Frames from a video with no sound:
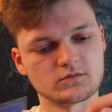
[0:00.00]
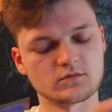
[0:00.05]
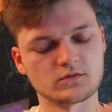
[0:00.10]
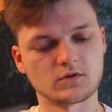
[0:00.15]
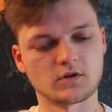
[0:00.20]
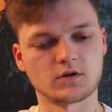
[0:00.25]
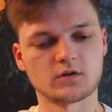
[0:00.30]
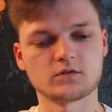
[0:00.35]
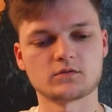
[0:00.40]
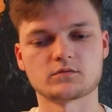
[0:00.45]

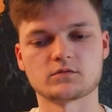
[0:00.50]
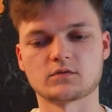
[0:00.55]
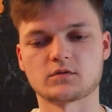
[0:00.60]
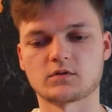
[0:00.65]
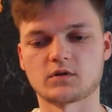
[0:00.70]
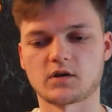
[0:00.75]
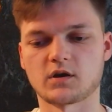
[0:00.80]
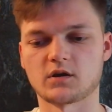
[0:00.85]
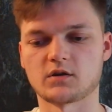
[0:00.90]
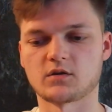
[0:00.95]
oh,
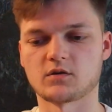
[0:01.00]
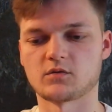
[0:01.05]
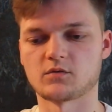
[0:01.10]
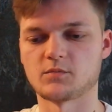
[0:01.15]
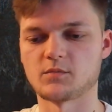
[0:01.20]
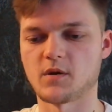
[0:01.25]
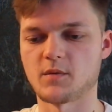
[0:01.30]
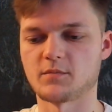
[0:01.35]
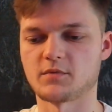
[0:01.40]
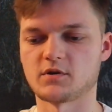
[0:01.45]
I don't
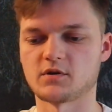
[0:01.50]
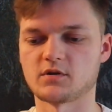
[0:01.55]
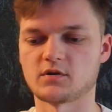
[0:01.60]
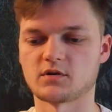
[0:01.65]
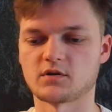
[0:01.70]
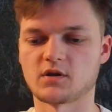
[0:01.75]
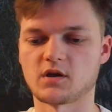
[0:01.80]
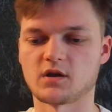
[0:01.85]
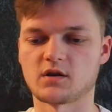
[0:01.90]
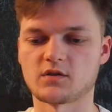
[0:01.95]
remember
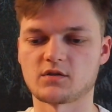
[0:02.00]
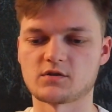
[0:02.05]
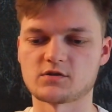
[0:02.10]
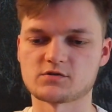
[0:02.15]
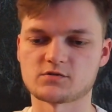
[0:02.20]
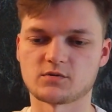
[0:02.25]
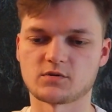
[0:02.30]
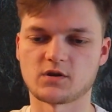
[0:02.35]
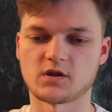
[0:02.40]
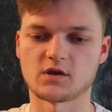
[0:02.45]
getting
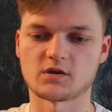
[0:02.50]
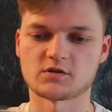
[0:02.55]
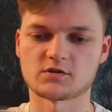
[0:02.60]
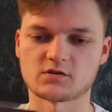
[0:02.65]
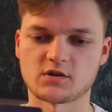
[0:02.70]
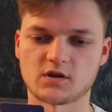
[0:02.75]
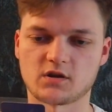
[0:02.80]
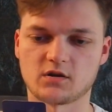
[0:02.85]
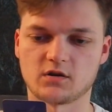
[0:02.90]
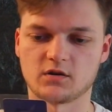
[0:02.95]
this one
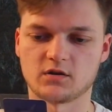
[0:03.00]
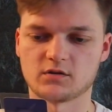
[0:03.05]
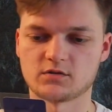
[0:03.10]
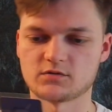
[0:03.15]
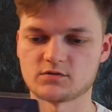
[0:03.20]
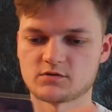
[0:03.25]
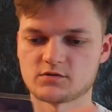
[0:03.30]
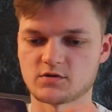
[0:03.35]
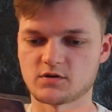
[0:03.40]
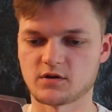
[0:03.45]
actually at all.
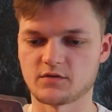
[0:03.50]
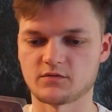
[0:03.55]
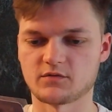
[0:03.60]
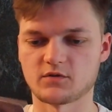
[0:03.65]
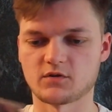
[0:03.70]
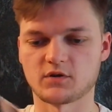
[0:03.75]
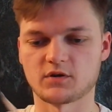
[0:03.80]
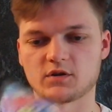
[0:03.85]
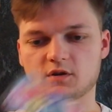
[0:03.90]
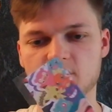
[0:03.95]
So I have
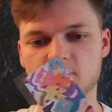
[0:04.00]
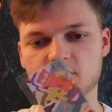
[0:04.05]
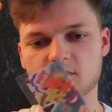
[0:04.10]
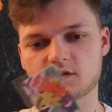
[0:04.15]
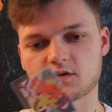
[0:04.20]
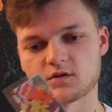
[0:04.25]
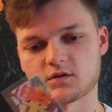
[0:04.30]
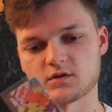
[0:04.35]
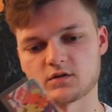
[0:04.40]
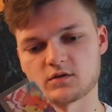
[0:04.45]
no idea
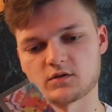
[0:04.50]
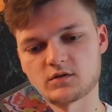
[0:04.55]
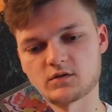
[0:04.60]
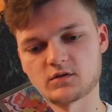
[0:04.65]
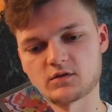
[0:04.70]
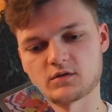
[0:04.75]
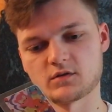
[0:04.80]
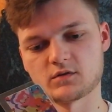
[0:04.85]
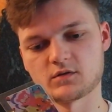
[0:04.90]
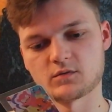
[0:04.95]

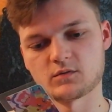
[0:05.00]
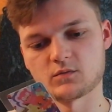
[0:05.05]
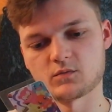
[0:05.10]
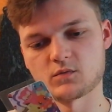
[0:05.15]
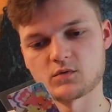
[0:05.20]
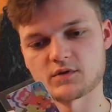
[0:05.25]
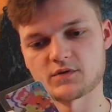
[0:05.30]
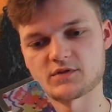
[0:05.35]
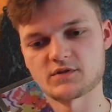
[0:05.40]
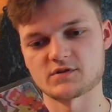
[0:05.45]

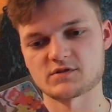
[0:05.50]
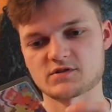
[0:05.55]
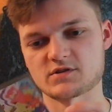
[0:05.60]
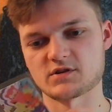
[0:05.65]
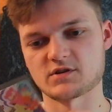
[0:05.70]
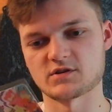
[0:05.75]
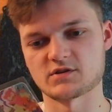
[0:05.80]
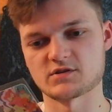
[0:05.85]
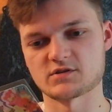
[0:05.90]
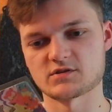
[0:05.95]
what this
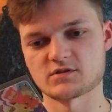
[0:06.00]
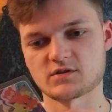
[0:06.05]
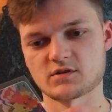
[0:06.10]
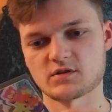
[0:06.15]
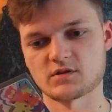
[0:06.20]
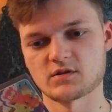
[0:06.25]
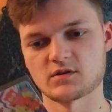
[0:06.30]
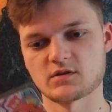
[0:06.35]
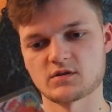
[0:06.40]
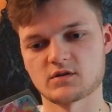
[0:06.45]
is.
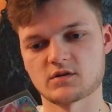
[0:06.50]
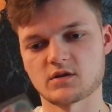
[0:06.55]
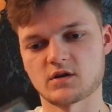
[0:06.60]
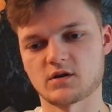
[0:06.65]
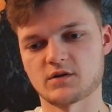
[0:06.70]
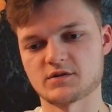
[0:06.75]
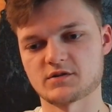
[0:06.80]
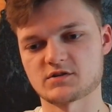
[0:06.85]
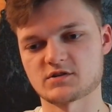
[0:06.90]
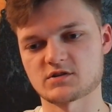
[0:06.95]

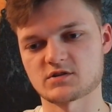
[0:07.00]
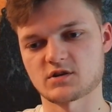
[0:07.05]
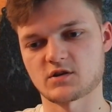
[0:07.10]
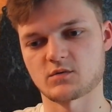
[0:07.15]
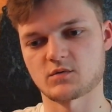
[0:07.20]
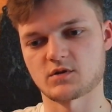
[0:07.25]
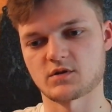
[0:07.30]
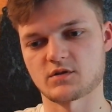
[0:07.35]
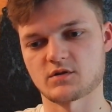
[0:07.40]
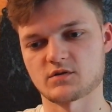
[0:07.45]
Oh, this is like
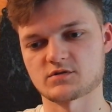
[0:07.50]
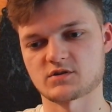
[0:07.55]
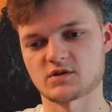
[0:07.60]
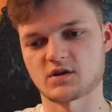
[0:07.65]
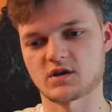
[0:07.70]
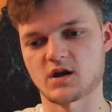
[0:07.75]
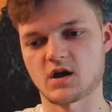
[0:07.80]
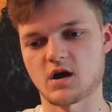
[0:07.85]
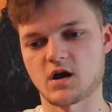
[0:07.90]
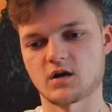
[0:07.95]
one of those
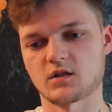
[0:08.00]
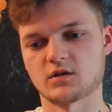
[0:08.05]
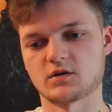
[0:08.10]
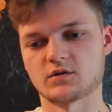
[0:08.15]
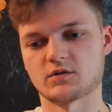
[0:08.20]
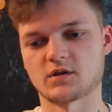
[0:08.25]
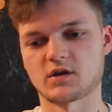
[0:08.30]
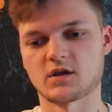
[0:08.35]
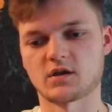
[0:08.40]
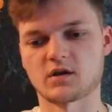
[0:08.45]
like
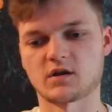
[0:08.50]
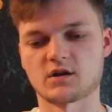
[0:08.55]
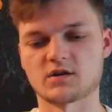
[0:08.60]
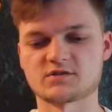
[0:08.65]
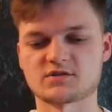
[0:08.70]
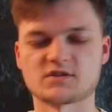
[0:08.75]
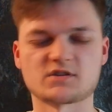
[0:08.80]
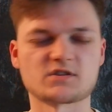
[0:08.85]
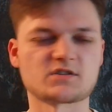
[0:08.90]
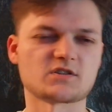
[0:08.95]
hollow
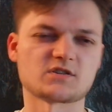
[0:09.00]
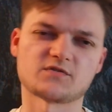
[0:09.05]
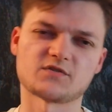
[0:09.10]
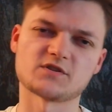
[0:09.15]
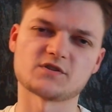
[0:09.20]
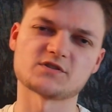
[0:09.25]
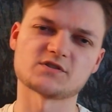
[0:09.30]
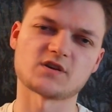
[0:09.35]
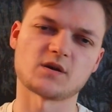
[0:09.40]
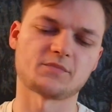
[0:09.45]
Gengars. This is for
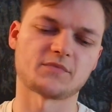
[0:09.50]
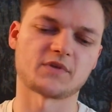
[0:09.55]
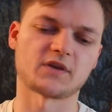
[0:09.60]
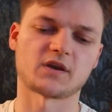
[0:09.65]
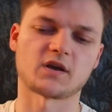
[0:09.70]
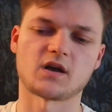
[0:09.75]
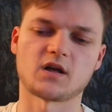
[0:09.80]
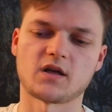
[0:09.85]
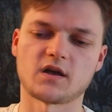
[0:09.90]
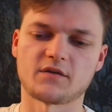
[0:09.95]
something.
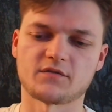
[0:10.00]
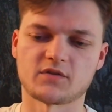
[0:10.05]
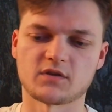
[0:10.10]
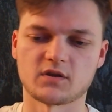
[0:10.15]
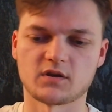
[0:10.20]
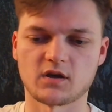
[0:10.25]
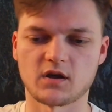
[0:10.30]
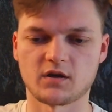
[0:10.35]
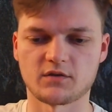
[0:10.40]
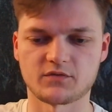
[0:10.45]
I'll have
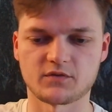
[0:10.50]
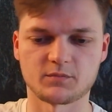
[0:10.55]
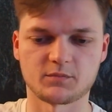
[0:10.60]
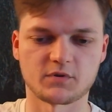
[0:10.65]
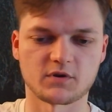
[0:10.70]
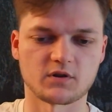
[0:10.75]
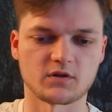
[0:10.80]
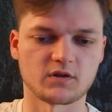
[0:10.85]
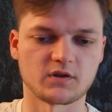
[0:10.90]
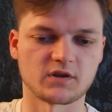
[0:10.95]
to
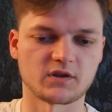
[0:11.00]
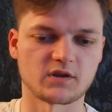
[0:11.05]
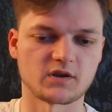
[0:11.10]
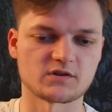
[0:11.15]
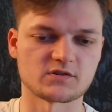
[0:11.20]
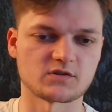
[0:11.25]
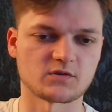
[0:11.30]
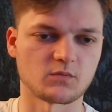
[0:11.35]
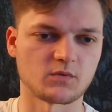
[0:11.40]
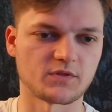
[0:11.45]
put a link
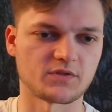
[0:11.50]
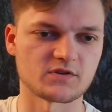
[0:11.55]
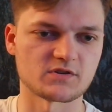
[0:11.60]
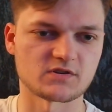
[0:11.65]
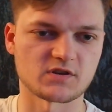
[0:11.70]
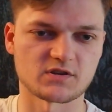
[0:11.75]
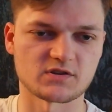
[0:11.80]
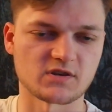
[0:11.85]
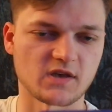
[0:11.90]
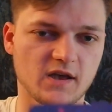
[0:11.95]
as to what this
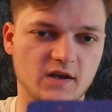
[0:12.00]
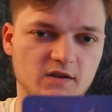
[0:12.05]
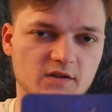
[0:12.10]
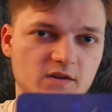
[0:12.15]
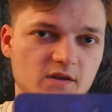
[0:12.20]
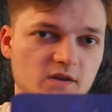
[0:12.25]
exactly